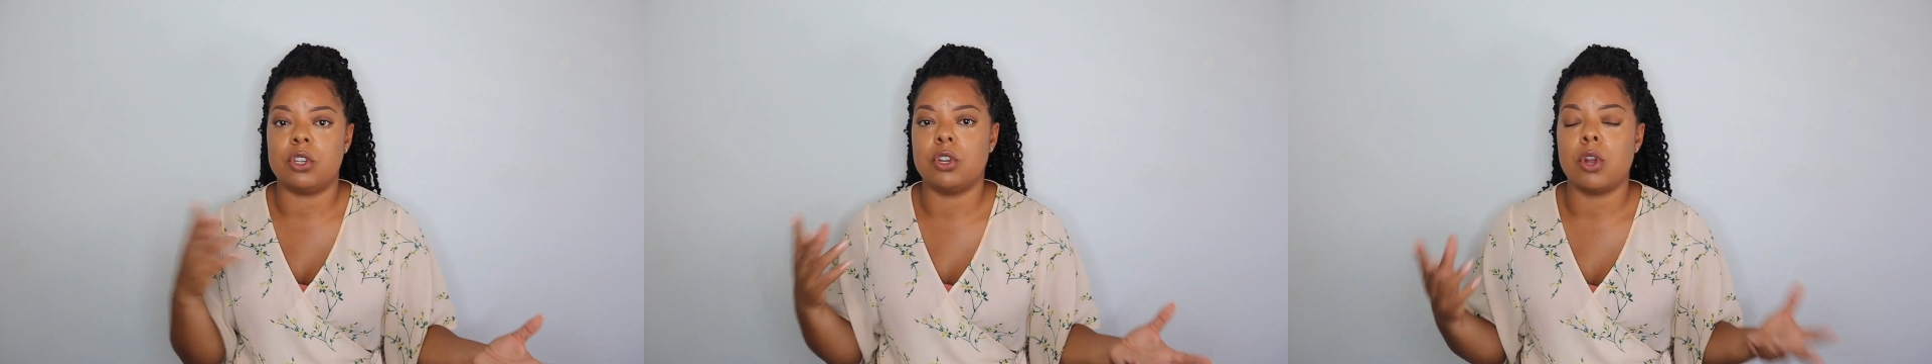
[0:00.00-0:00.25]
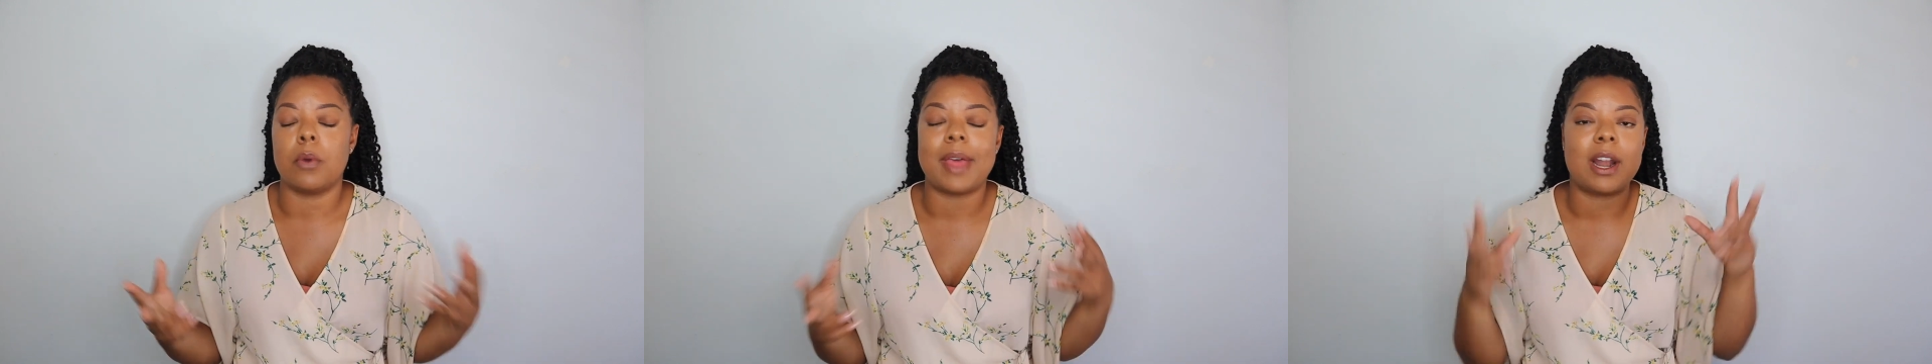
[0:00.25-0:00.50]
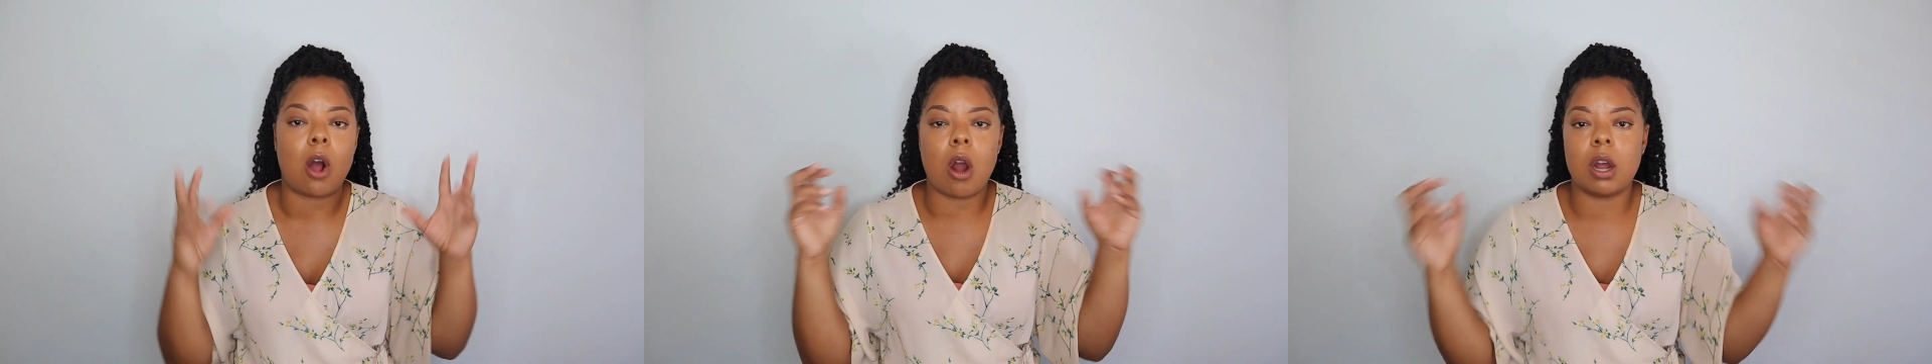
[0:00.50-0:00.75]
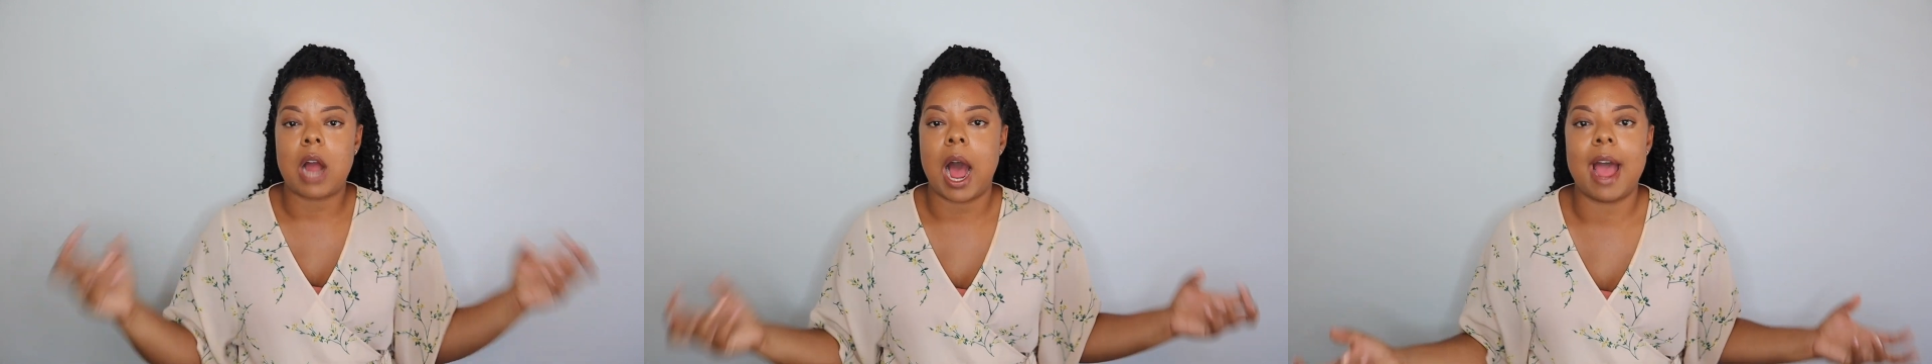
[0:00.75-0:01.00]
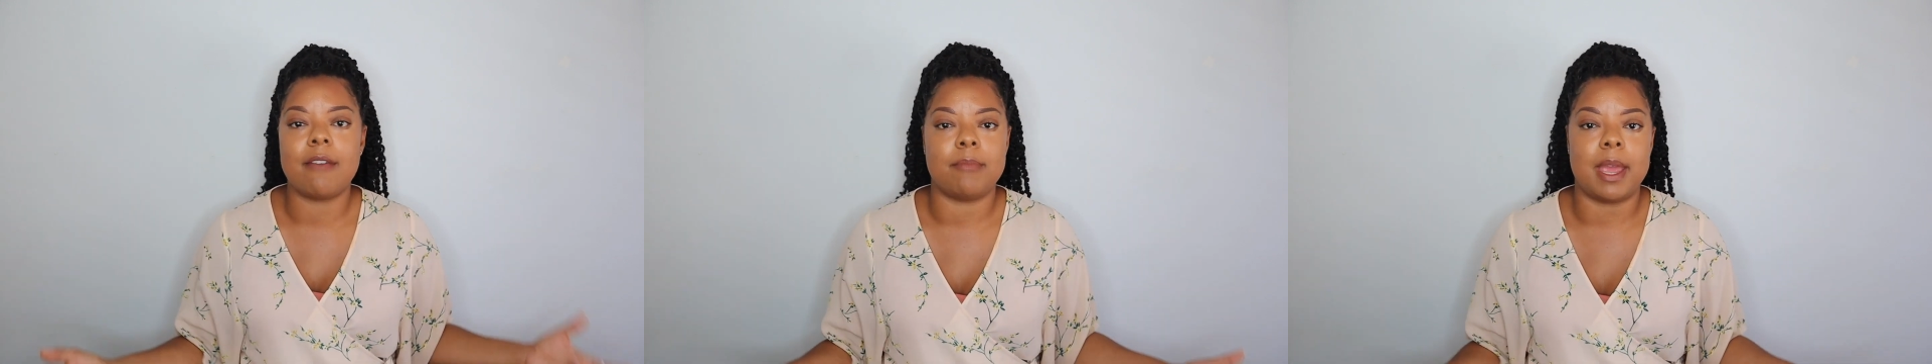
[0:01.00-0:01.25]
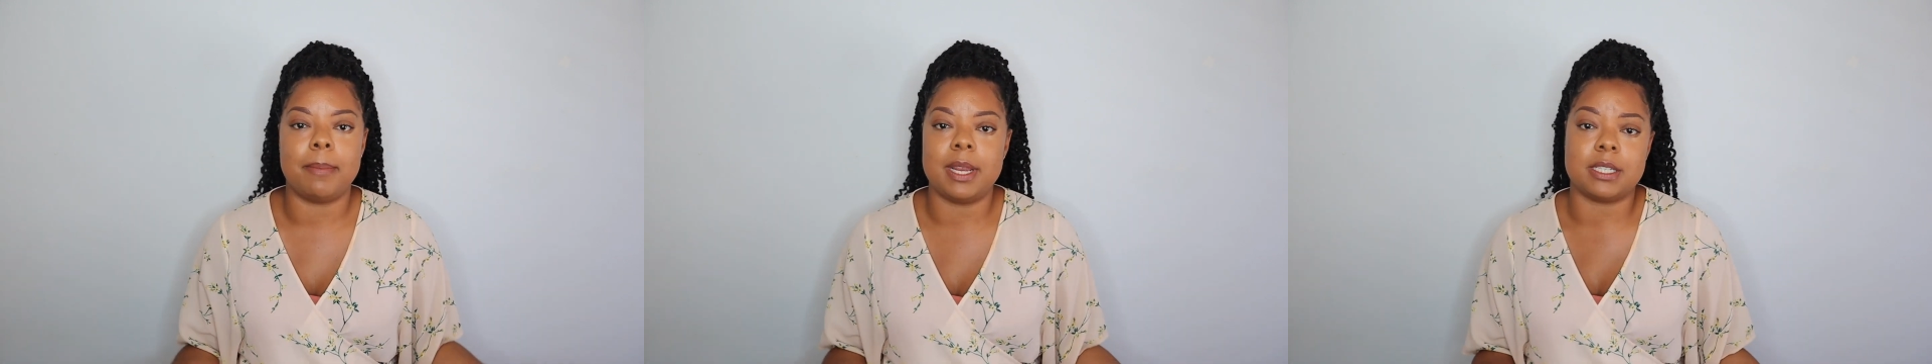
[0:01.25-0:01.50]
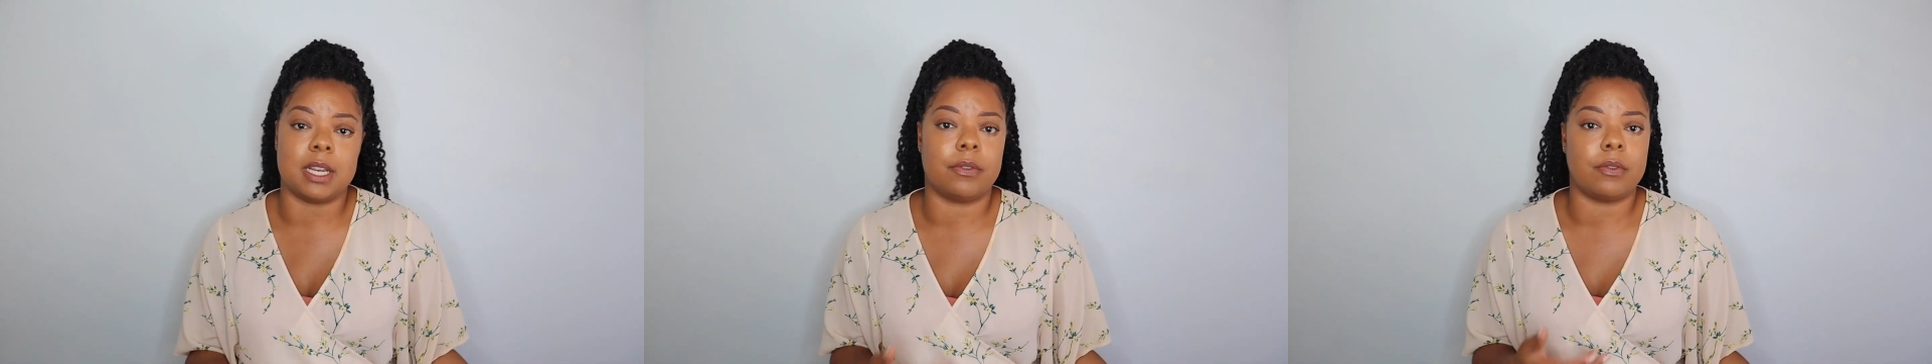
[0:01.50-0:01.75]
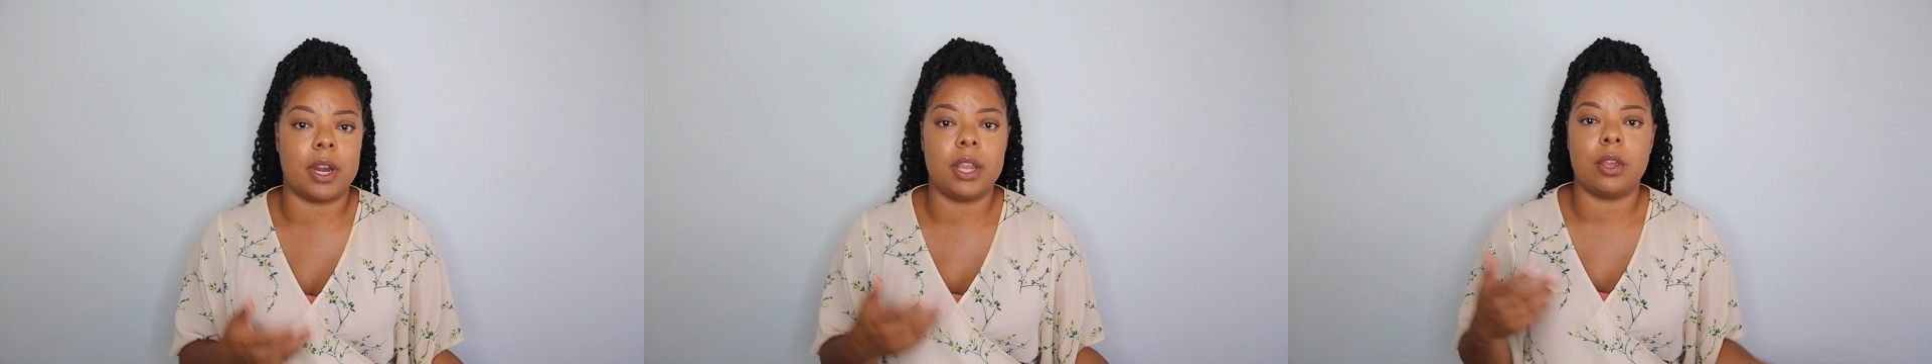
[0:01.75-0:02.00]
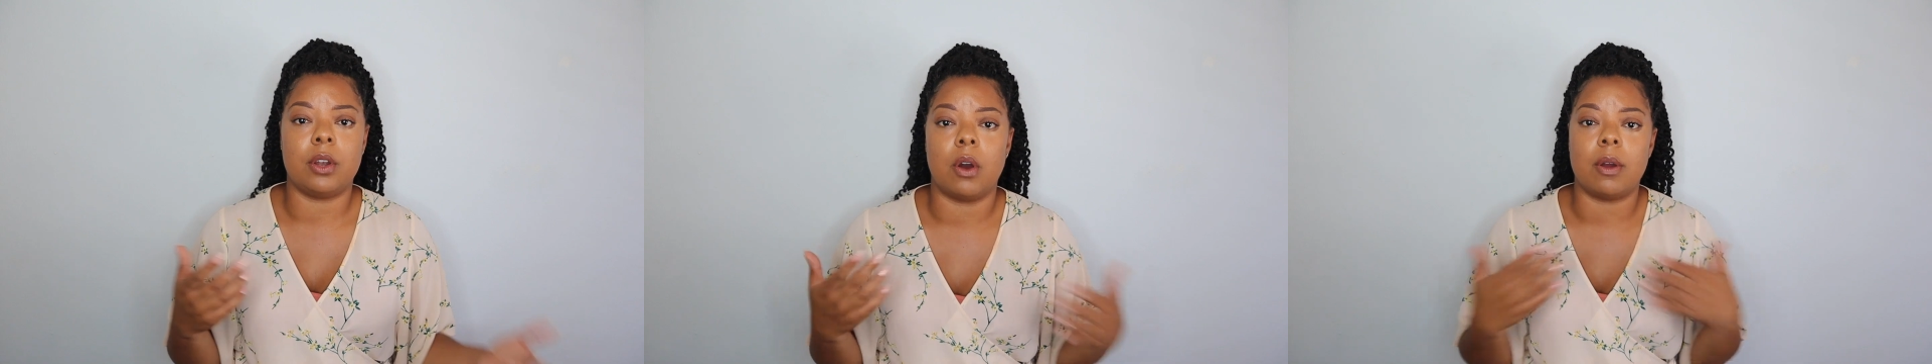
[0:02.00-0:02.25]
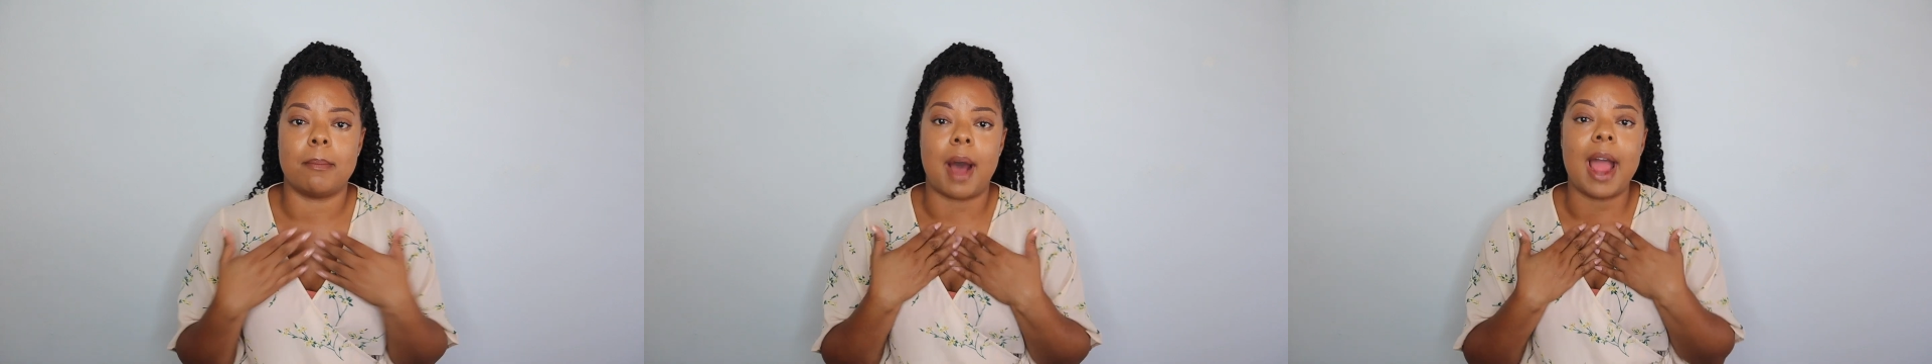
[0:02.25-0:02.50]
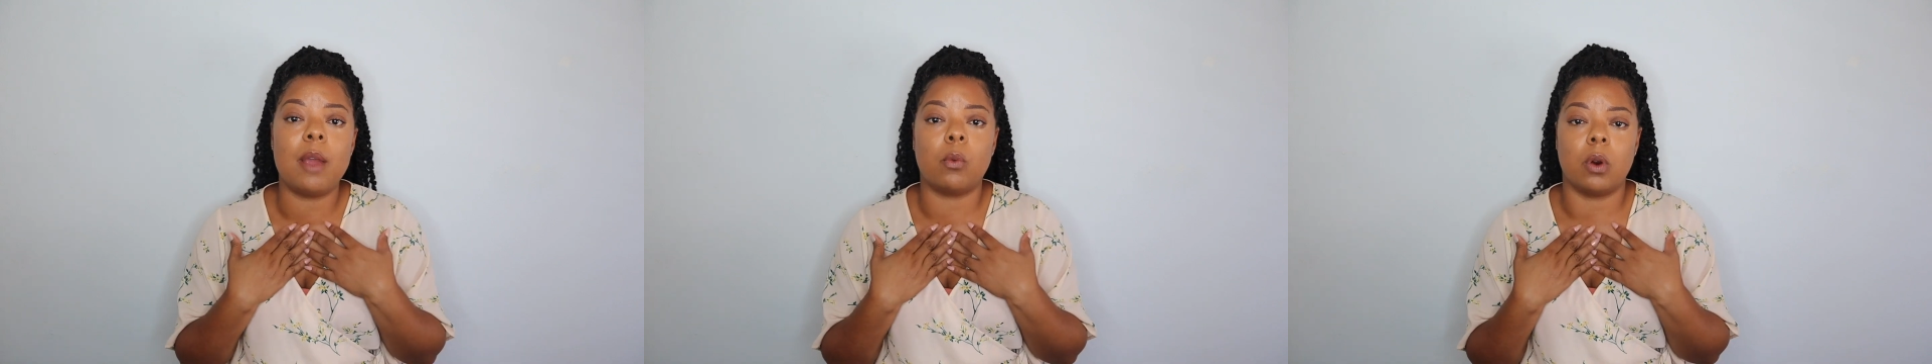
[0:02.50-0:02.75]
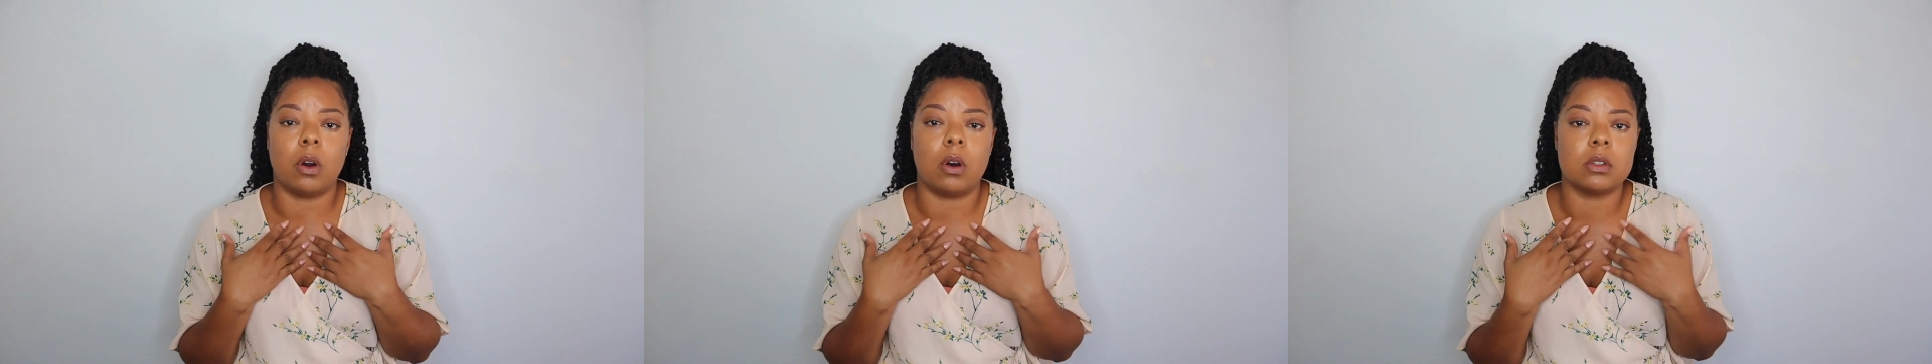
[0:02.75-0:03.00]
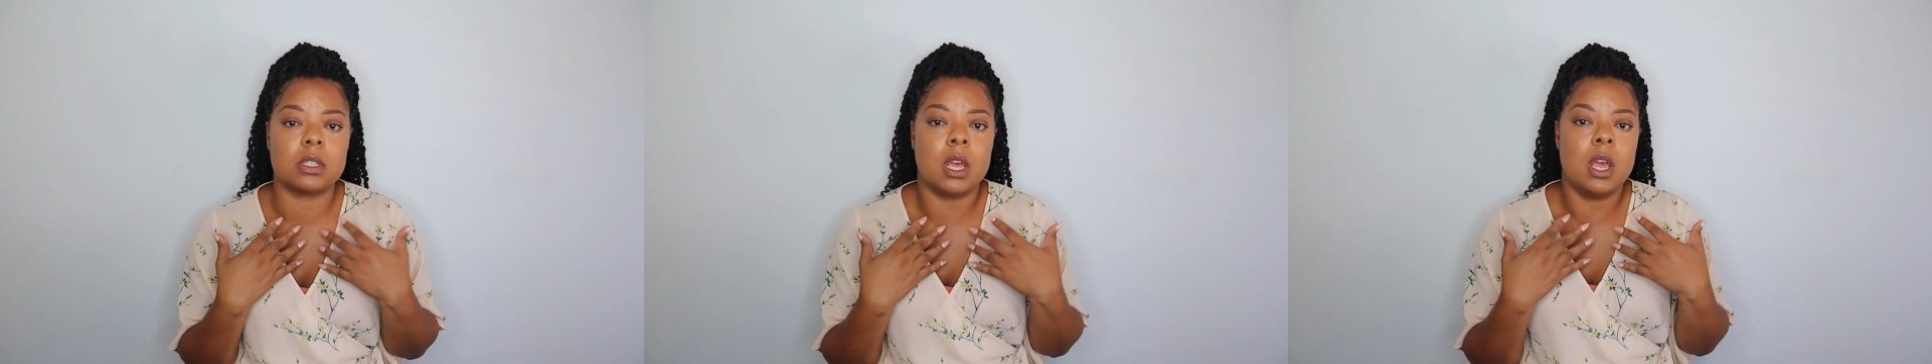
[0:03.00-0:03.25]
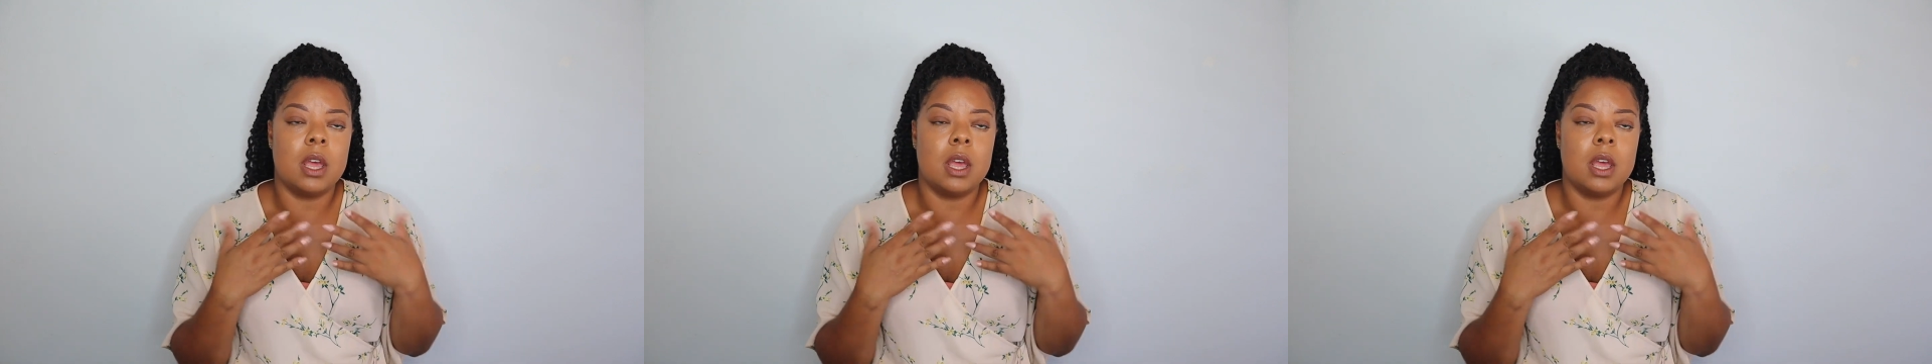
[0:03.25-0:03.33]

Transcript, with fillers: you know, that archive archive may be different. You know, in my world,